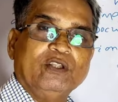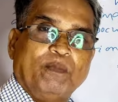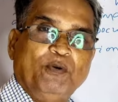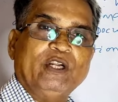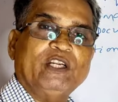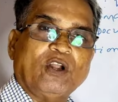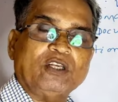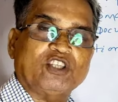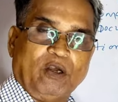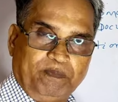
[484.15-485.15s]
The poet
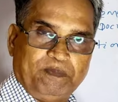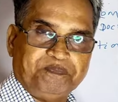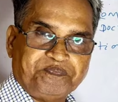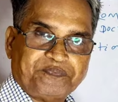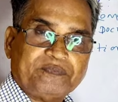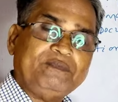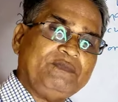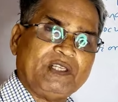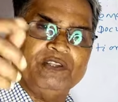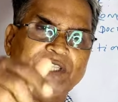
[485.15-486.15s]
talks of
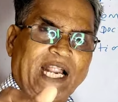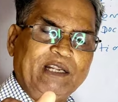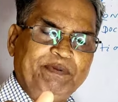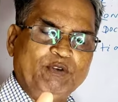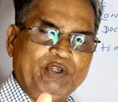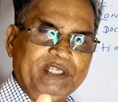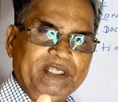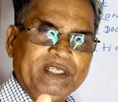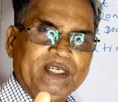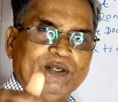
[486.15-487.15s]
that
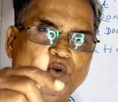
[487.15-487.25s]
beauty